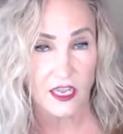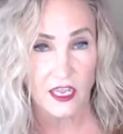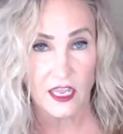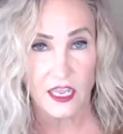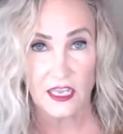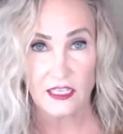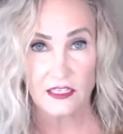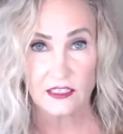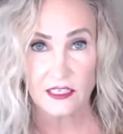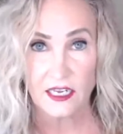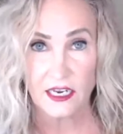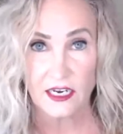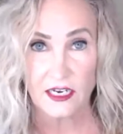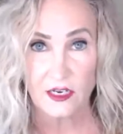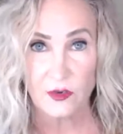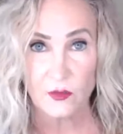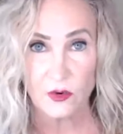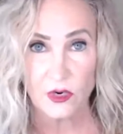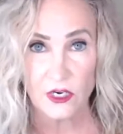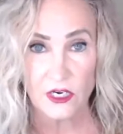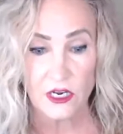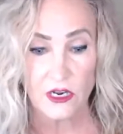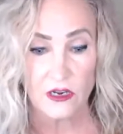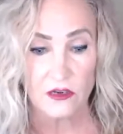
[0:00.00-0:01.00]
Has
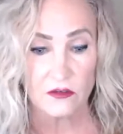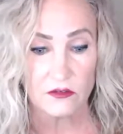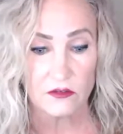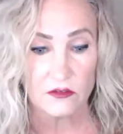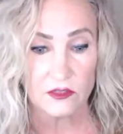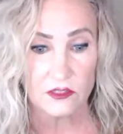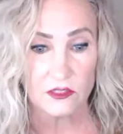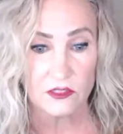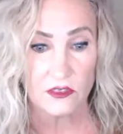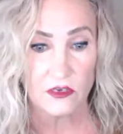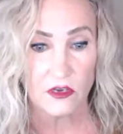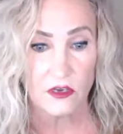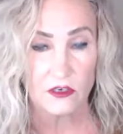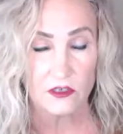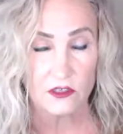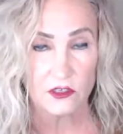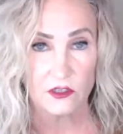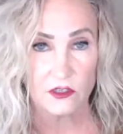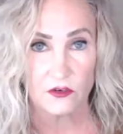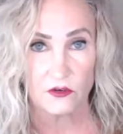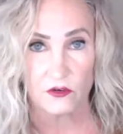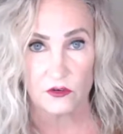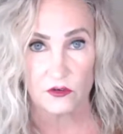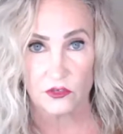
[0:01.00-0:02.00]
anyone else gone
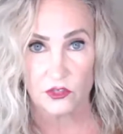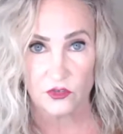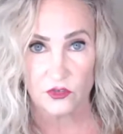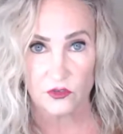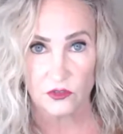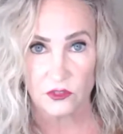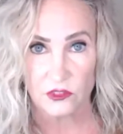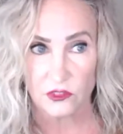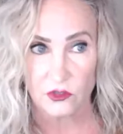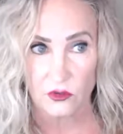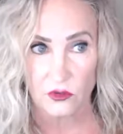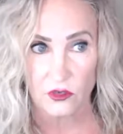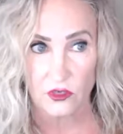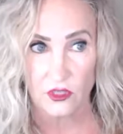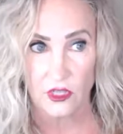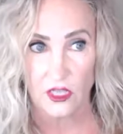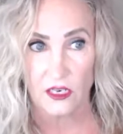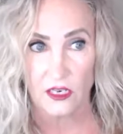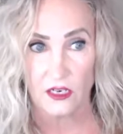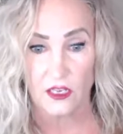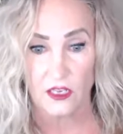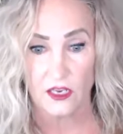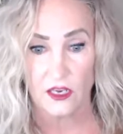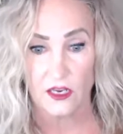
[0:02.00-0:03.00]
to the grocery store
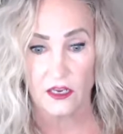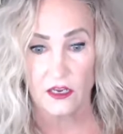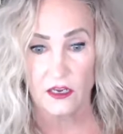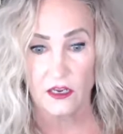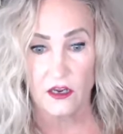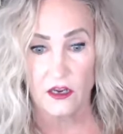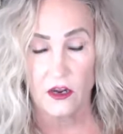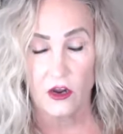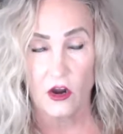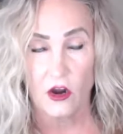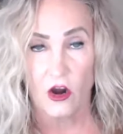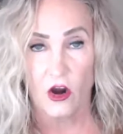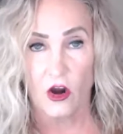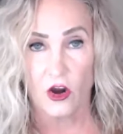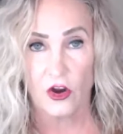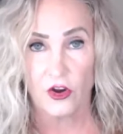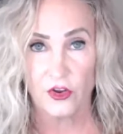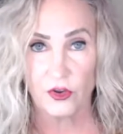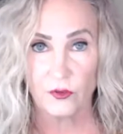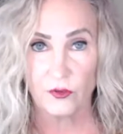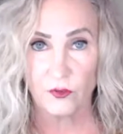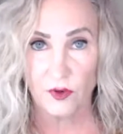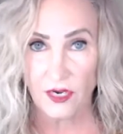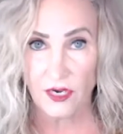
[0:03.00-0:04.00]
lately? Are
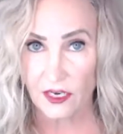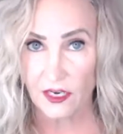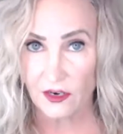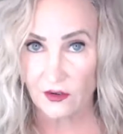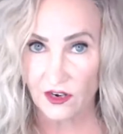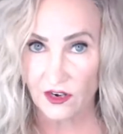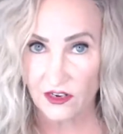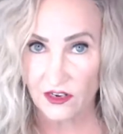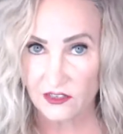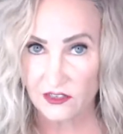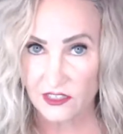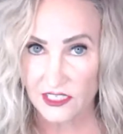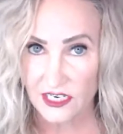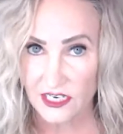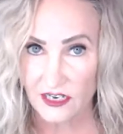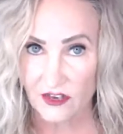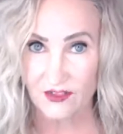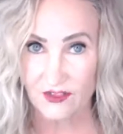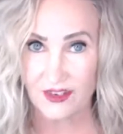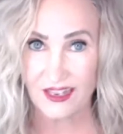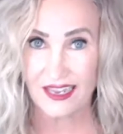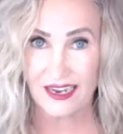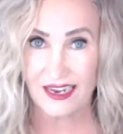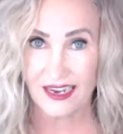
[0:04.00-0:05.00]
you running around
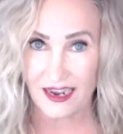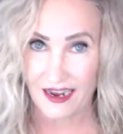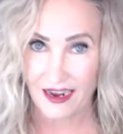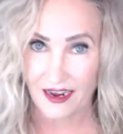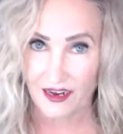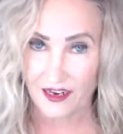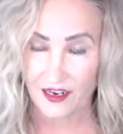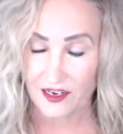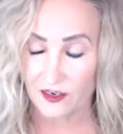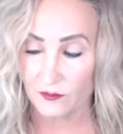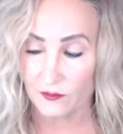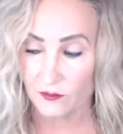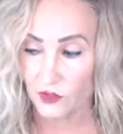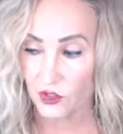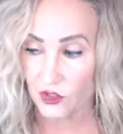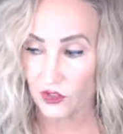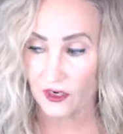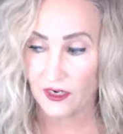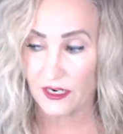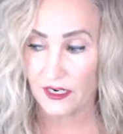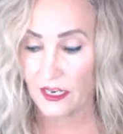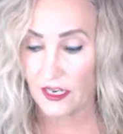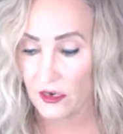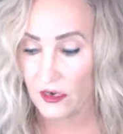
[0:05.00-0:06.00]
town like I am
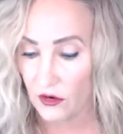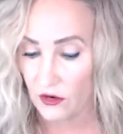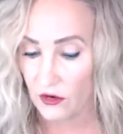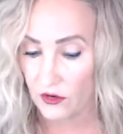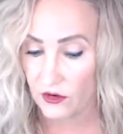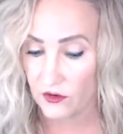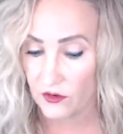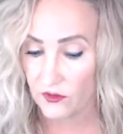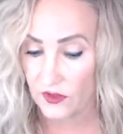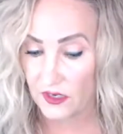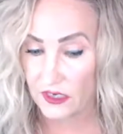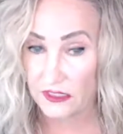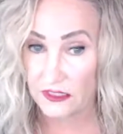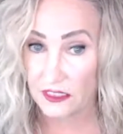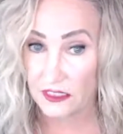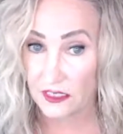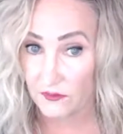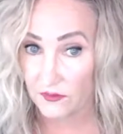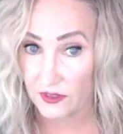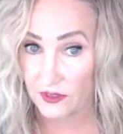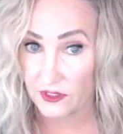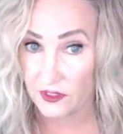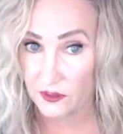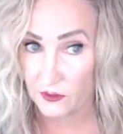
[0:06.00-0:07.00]
trying to get all your
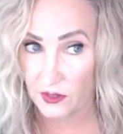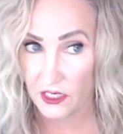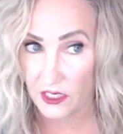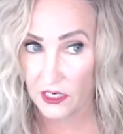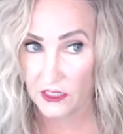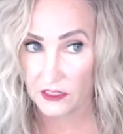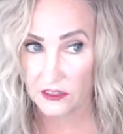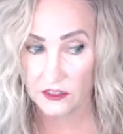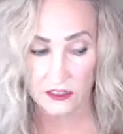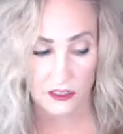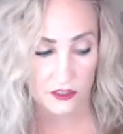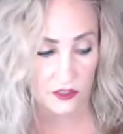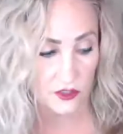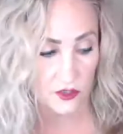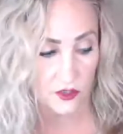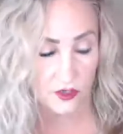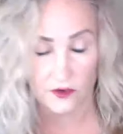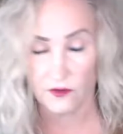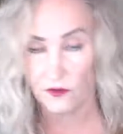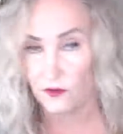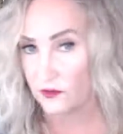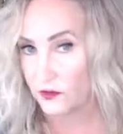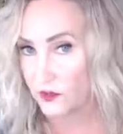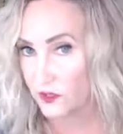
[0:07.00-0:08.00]
Thanksgiving supplies because you
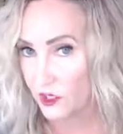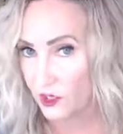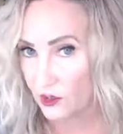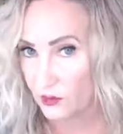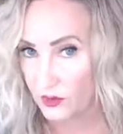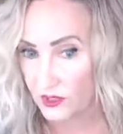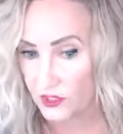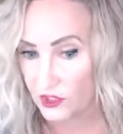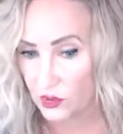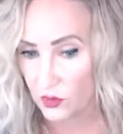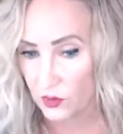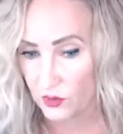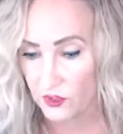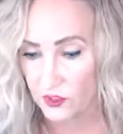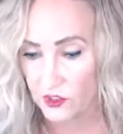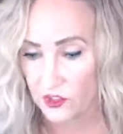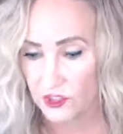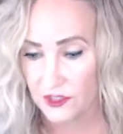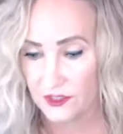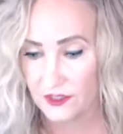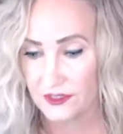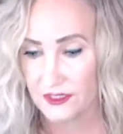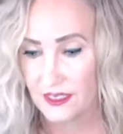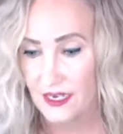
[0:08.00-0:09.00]
hear there's going to be
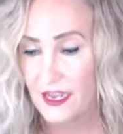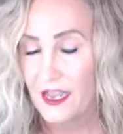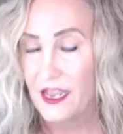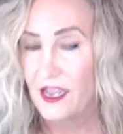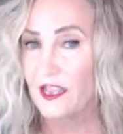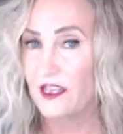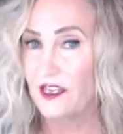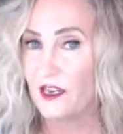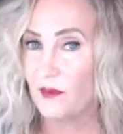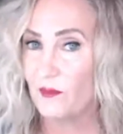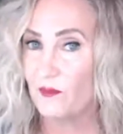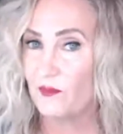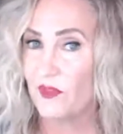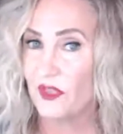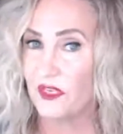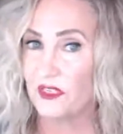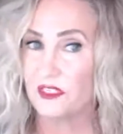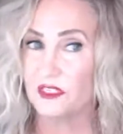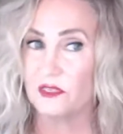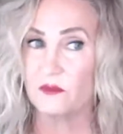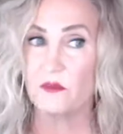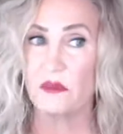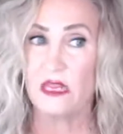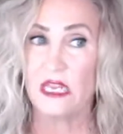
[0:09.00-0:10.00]
shortages? Yep,
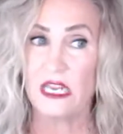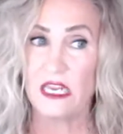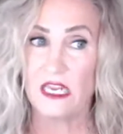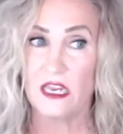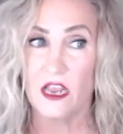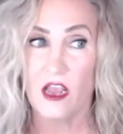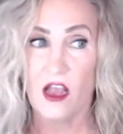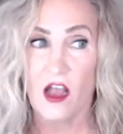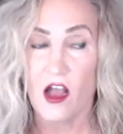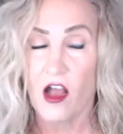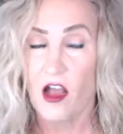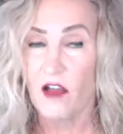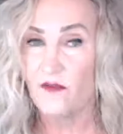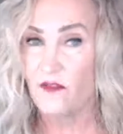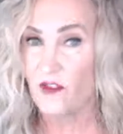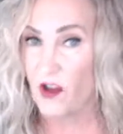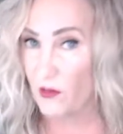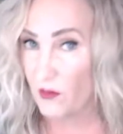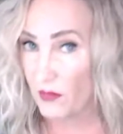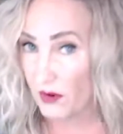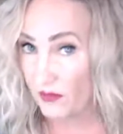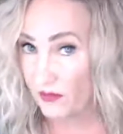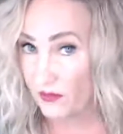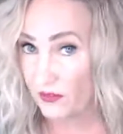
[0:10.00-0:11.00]
that's me. I've
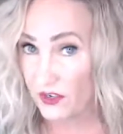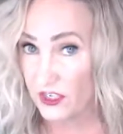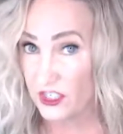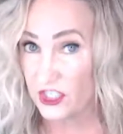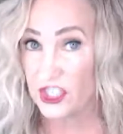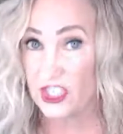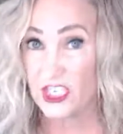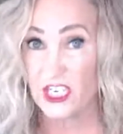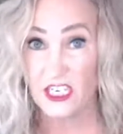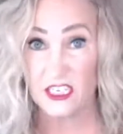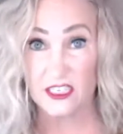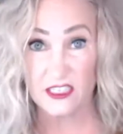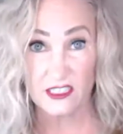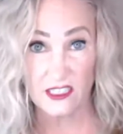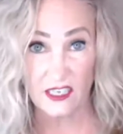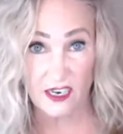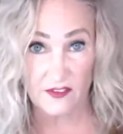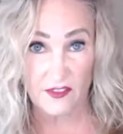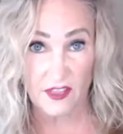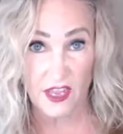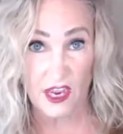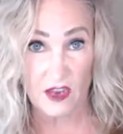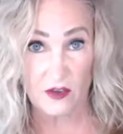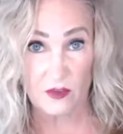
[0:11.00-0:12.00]
got my fridge
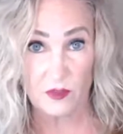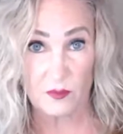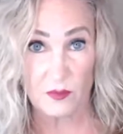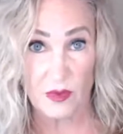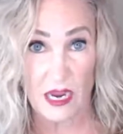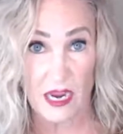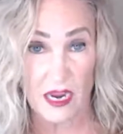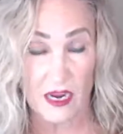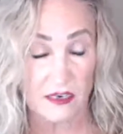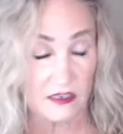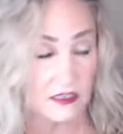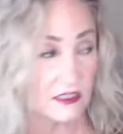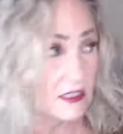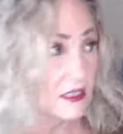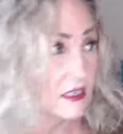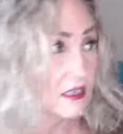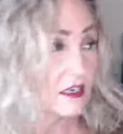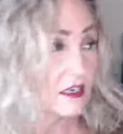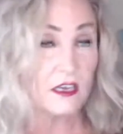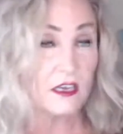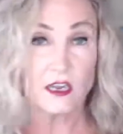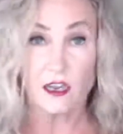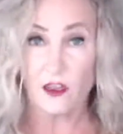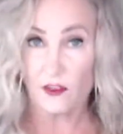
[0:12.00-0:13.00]
inside the house packed
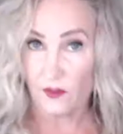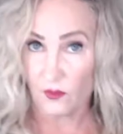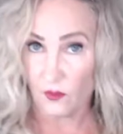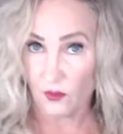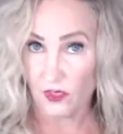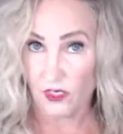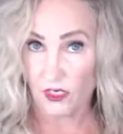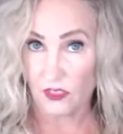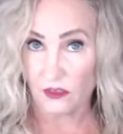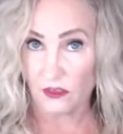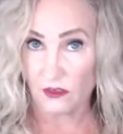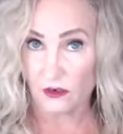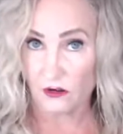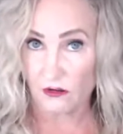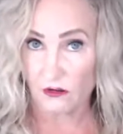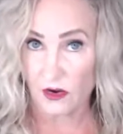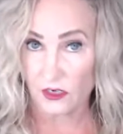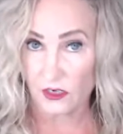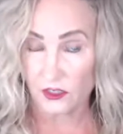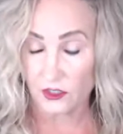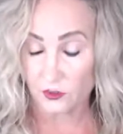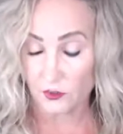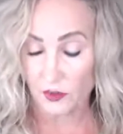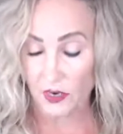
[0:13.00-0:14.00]
and the one in the
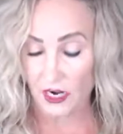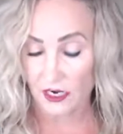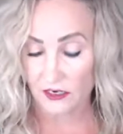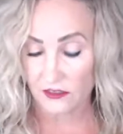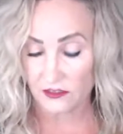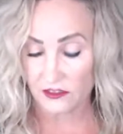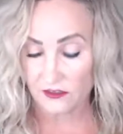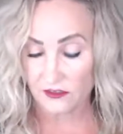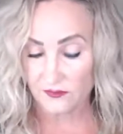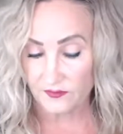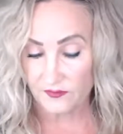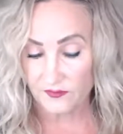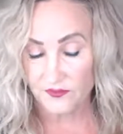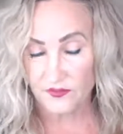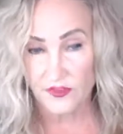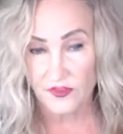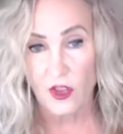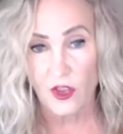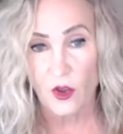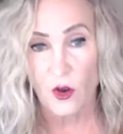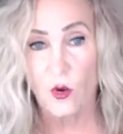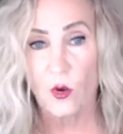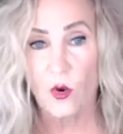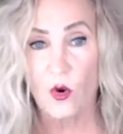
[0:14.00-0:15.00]
garage packed.
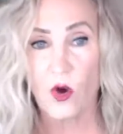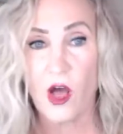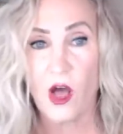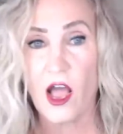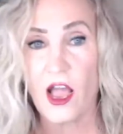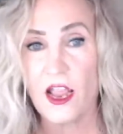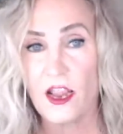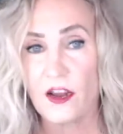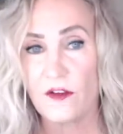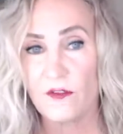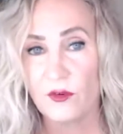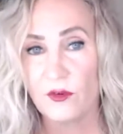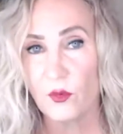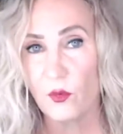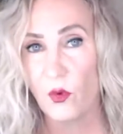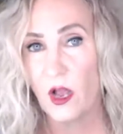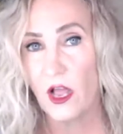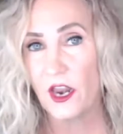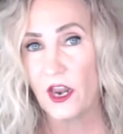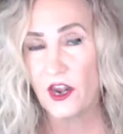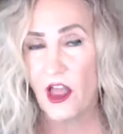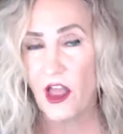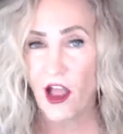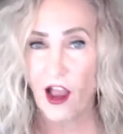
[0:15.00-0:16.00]
Well, hi
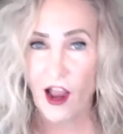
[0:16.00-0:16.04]
everyone.